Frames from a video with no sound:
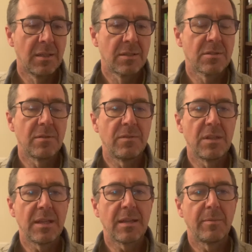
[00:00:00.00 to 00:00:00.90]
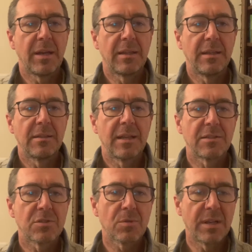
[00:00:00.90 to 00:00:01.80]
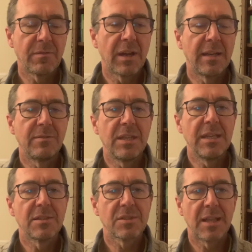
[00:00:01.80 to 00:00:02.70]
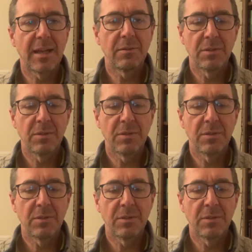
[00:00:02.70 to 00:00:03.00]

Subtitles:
So if you think about it, that's 25 years now,